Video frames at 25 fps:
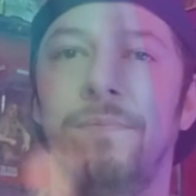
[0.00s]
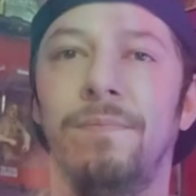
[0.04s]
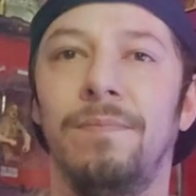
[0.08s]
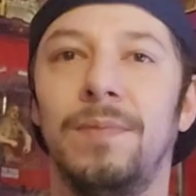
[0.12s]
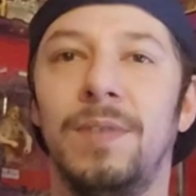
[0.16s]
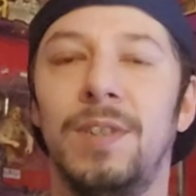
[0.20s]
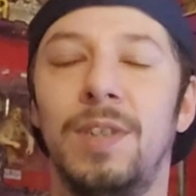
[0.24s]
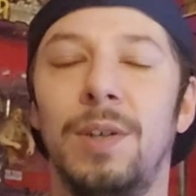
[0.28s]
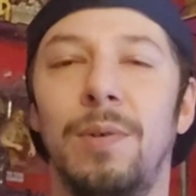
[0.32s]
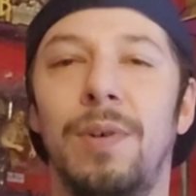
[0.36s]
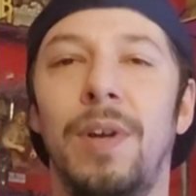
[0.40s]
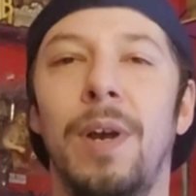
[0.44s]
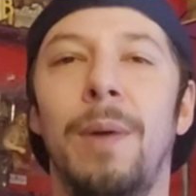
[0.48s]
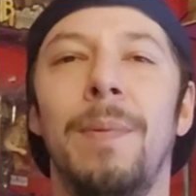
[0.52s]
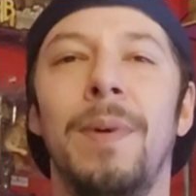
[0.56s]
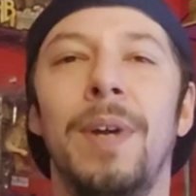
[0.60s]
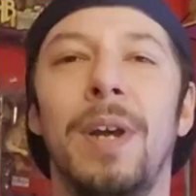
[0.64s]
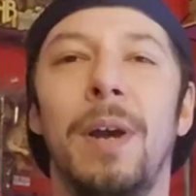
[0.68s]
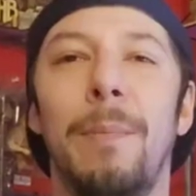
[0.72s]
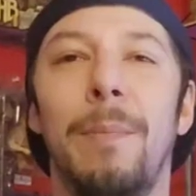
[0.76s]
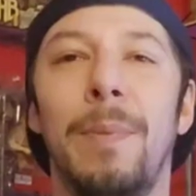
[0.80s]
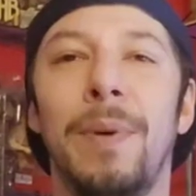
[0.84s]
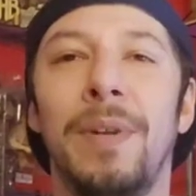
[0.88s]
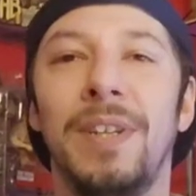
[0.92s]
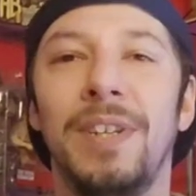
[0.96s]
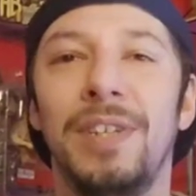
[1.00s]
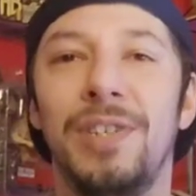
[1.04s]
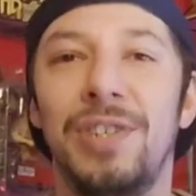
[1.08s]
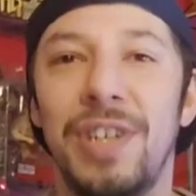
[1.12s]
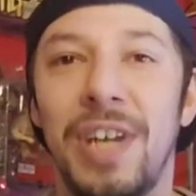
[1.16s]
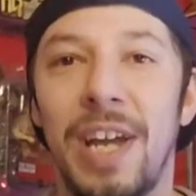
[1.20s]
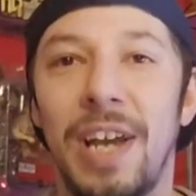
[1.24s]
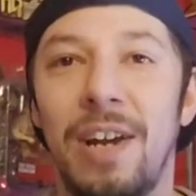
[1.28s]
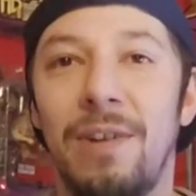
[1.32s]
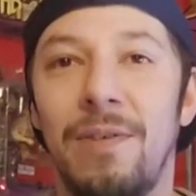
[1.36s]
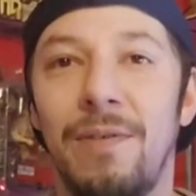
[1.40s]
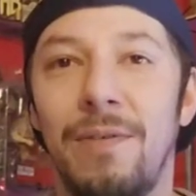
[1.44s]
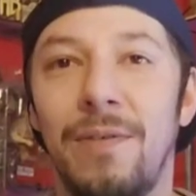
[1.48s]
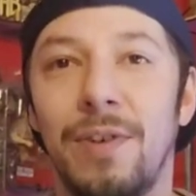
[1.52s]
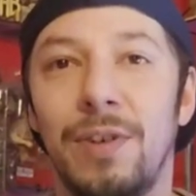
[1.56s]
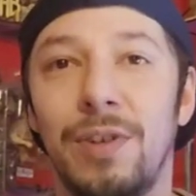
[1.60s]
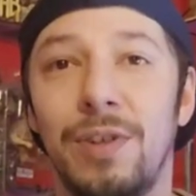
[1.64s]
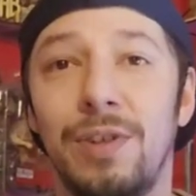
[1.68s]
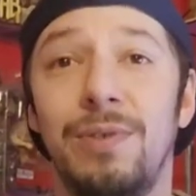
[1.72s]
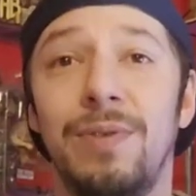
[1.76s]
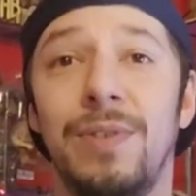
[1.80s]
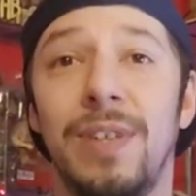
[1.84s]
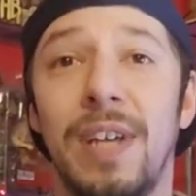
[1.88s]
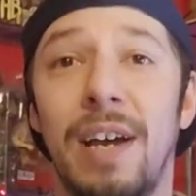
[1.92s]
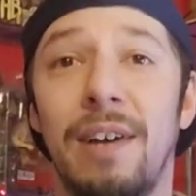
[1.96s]
So coming up on the channel for
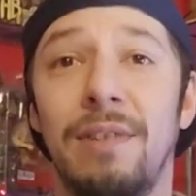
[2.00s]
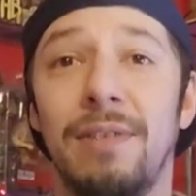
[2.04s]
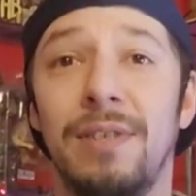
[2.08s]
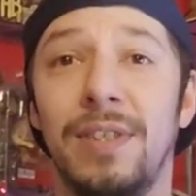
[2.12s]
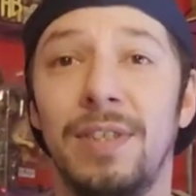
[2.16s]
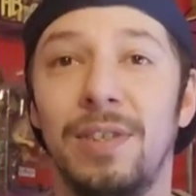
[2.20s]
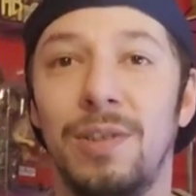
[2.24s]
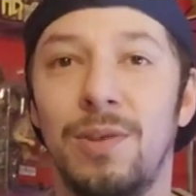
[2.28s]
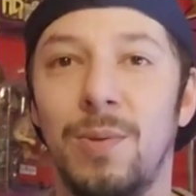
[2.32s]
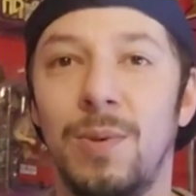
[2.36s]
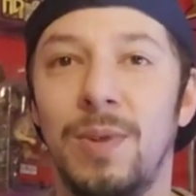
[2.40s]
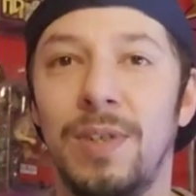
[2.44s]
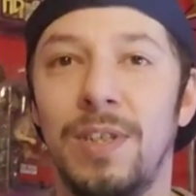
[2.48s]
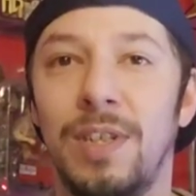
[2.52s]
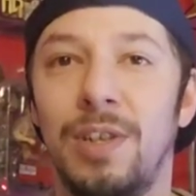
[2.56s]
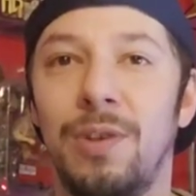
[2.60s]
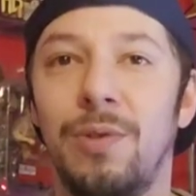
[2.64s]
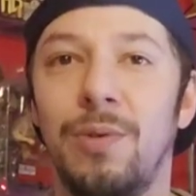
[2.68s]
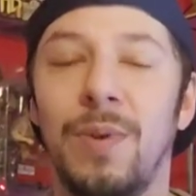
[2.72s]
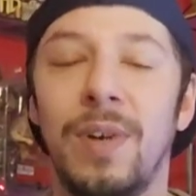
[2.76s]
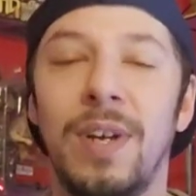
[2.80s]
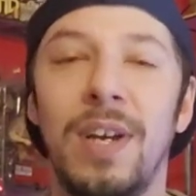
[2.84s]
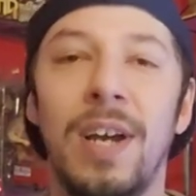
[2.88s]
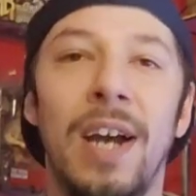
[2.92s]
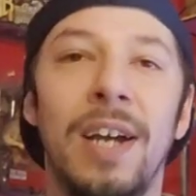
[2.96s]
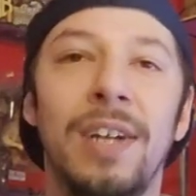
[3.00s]
2023,